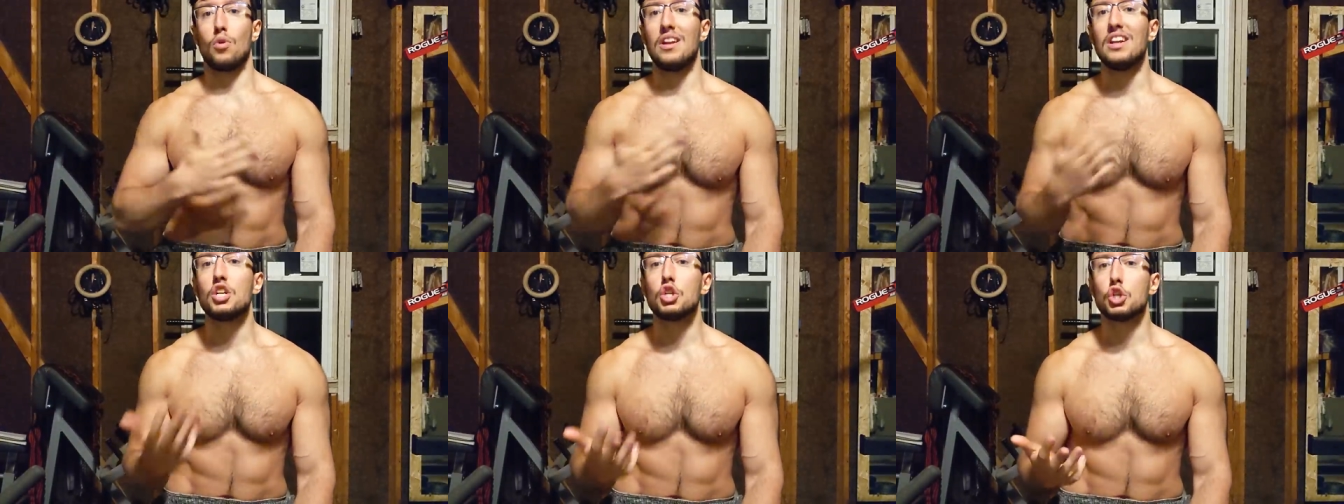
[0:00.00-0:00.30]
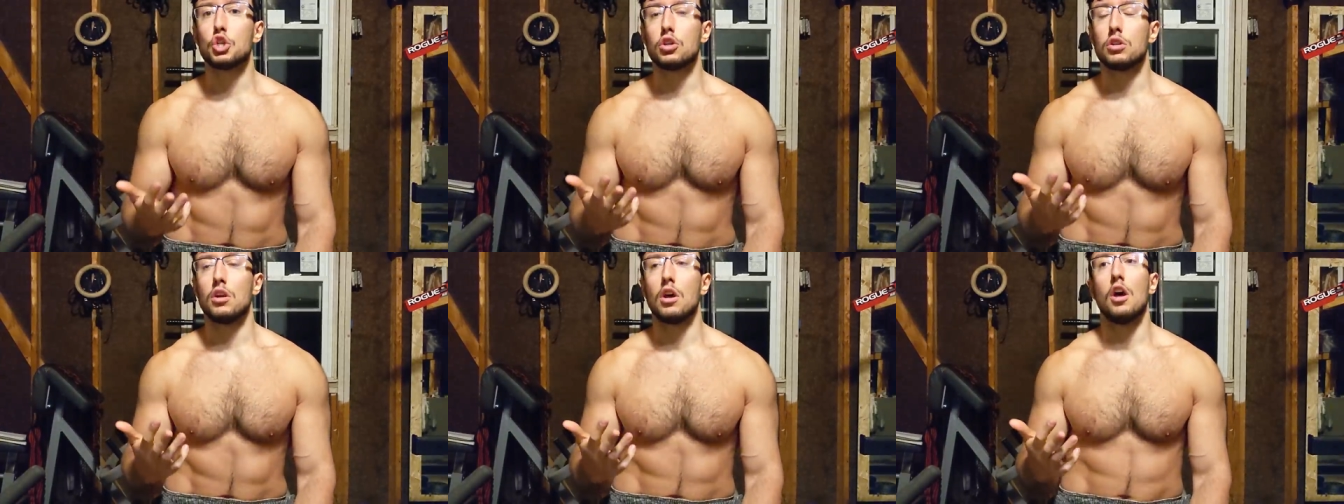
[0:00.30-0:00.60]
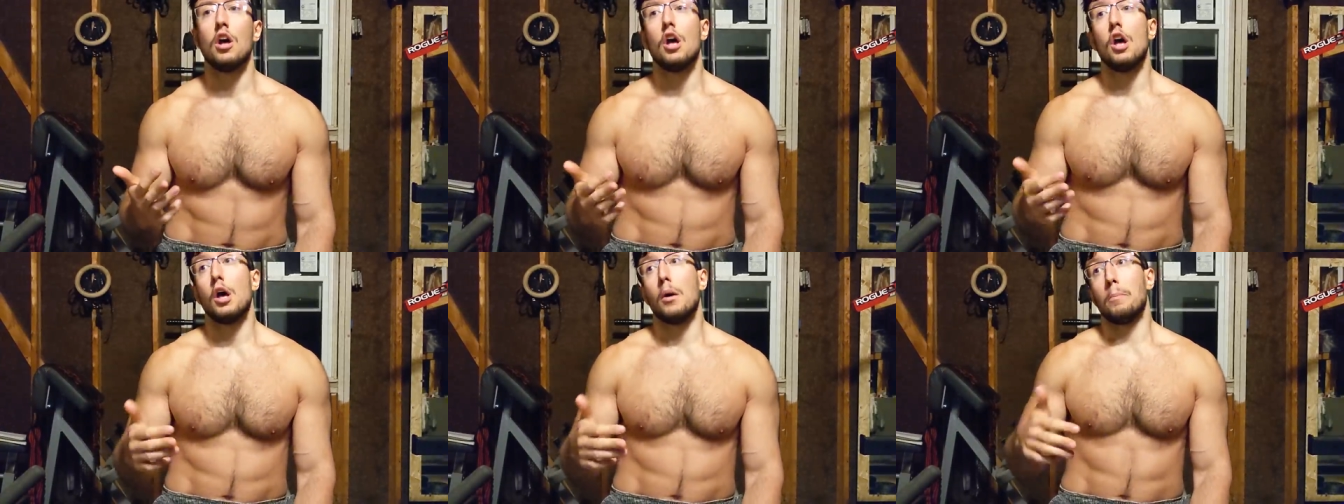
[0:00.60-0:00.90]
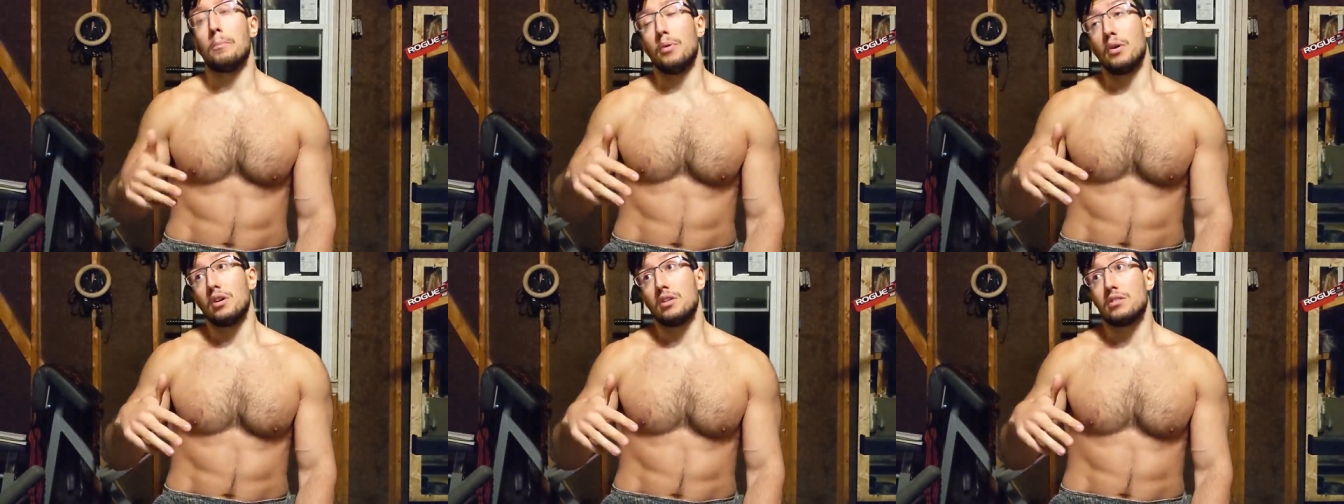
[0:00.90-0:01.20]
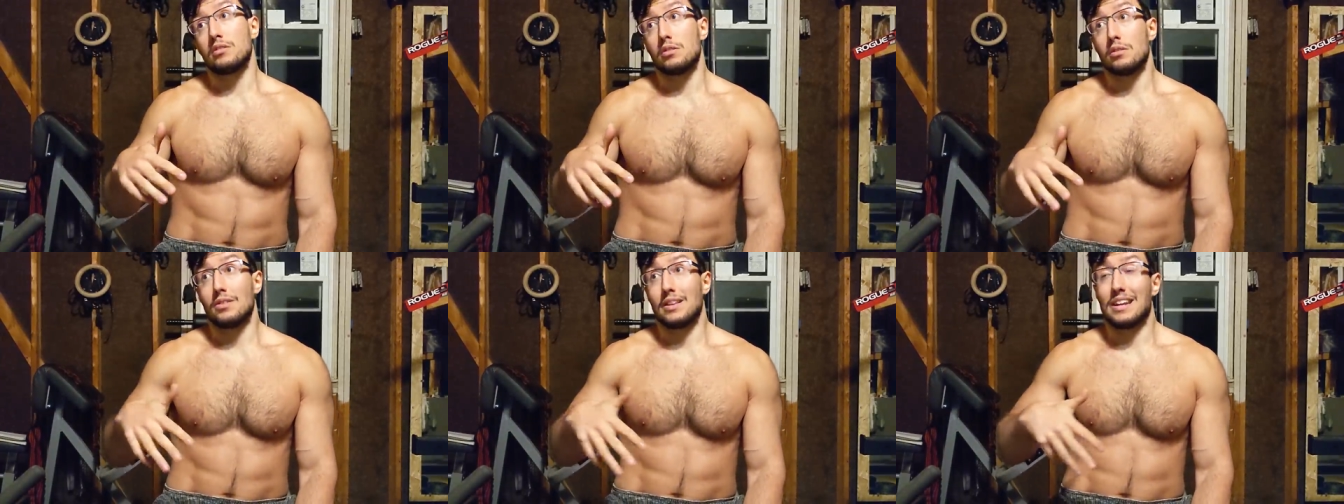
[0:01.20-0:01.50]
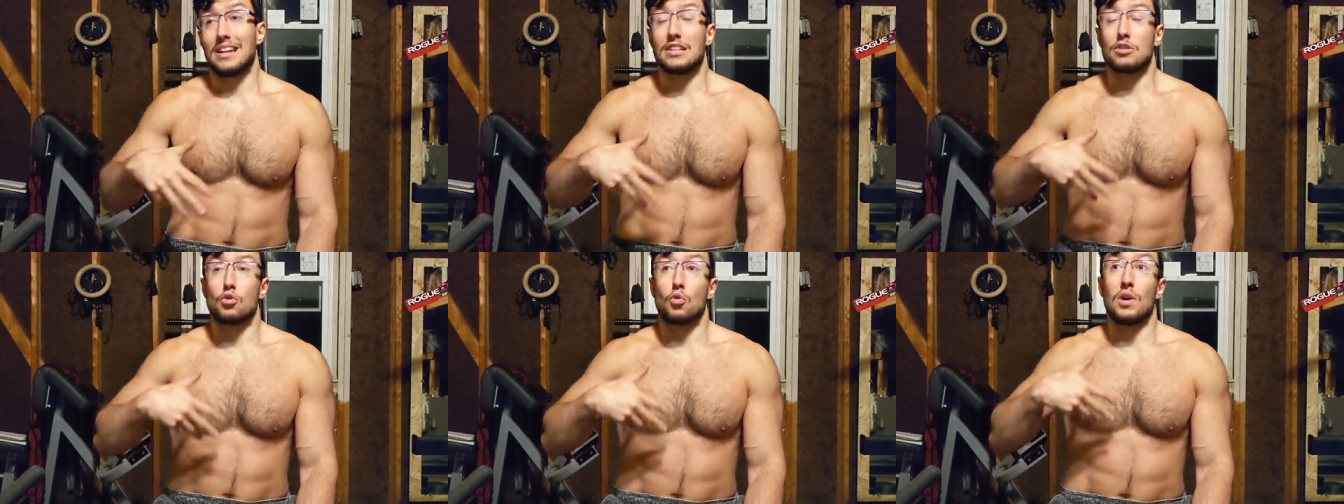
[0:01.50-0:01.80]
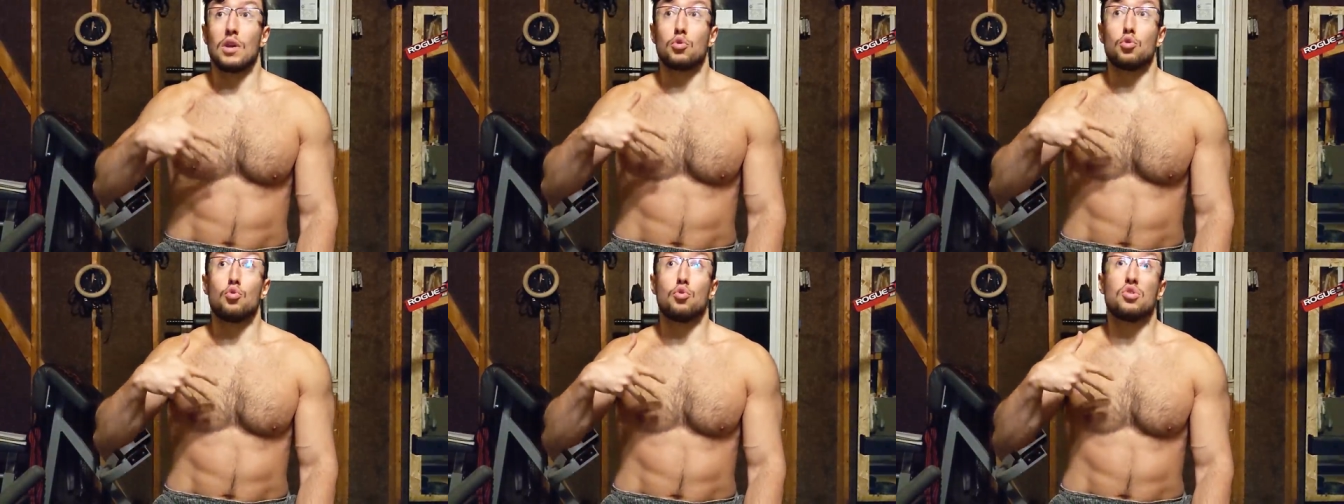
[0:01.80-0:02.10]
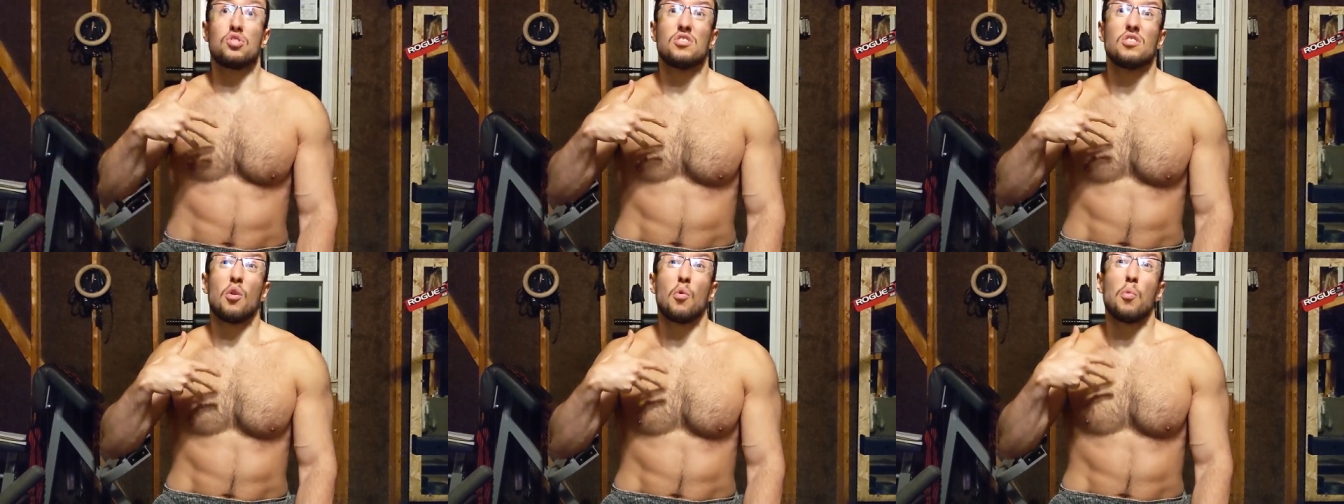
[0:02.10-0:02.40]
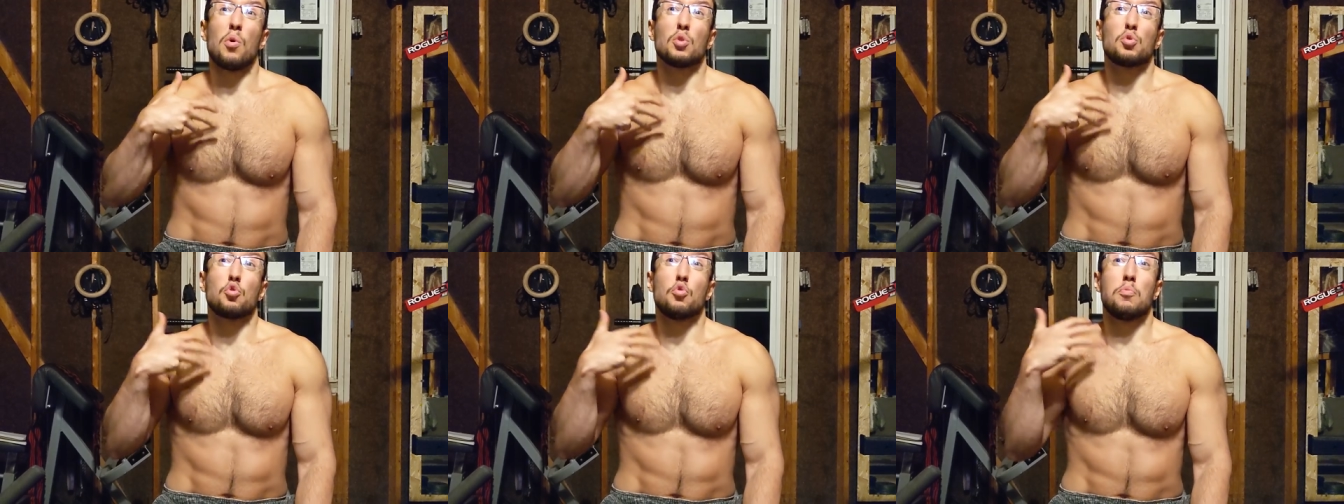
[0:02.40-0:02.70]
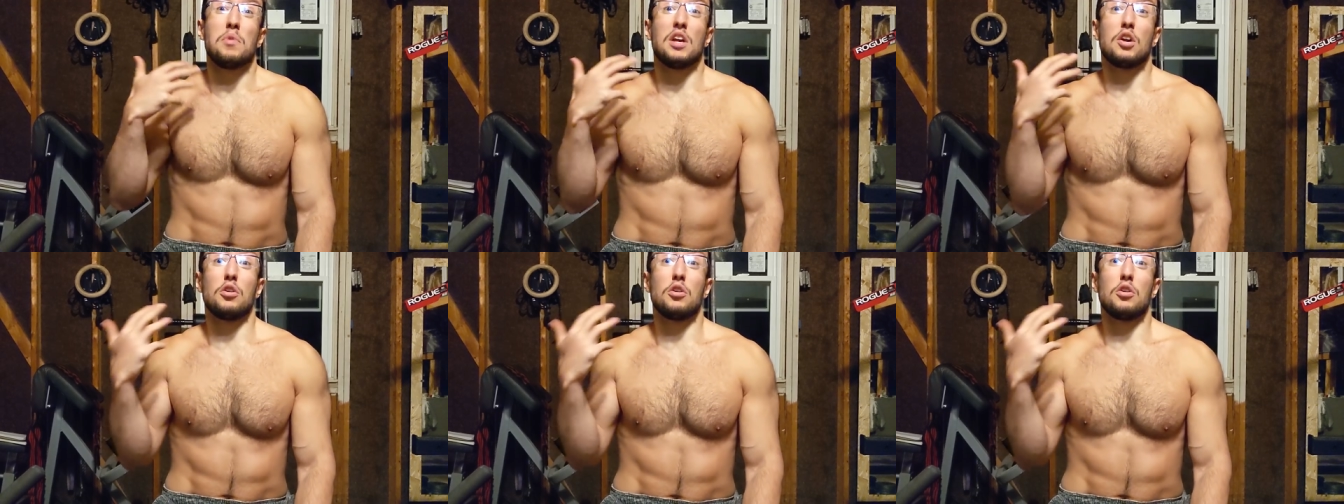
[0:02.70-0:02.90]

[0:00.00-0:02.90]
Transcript: religion, but that is going to still want to be